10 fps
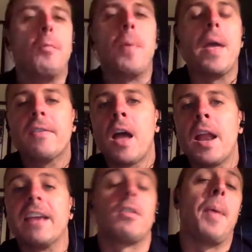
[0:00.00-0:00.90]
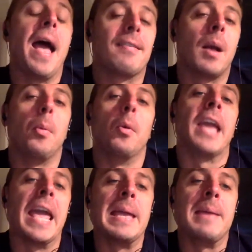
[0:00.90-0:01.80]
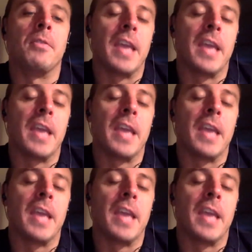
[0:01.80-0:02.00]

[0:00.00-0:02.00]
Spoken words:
based on, I guess, the past couple of games,